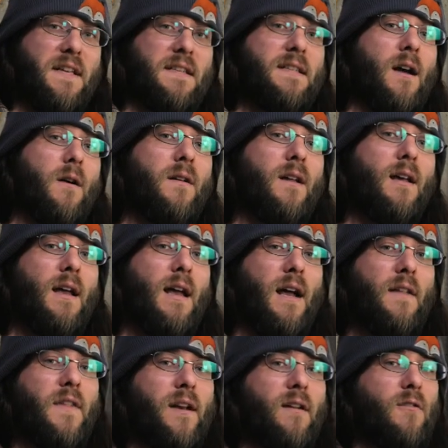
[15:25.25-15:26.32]
this out
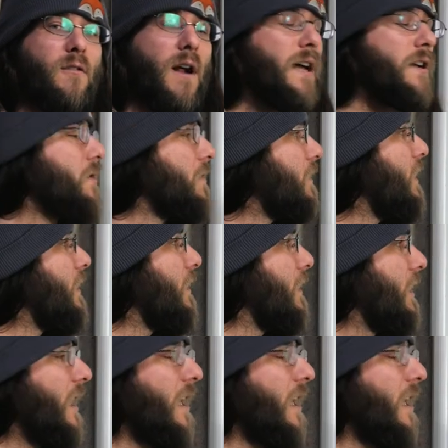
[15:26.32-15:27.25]
and then gradually